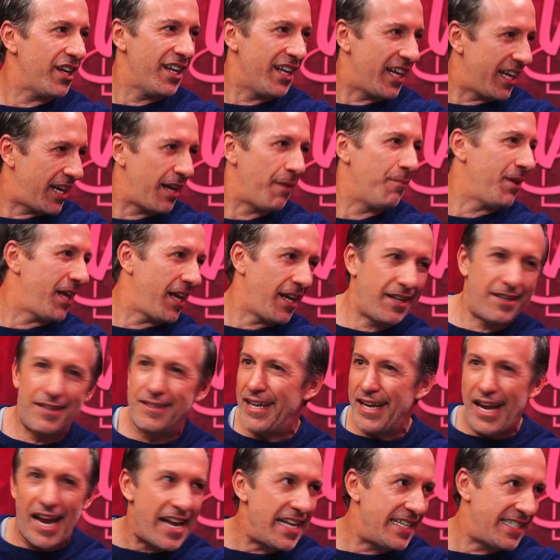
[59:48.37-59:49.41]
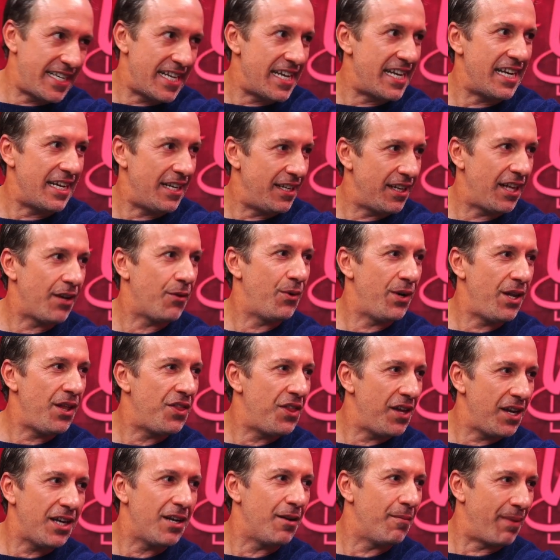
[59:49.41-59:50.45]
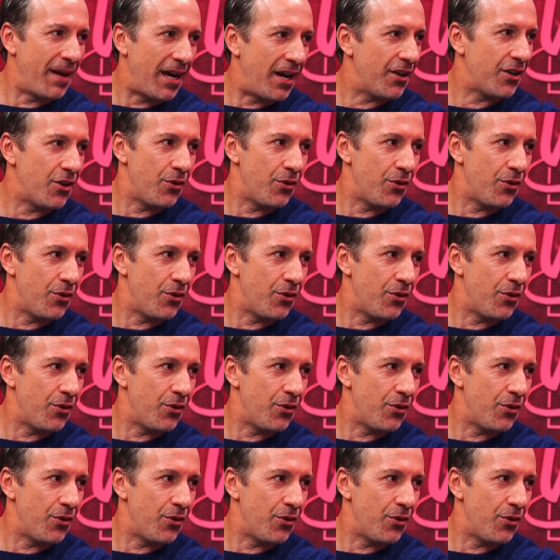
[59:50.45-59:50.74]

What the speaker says: Like, I'm like 18. Like, what are you thinking about?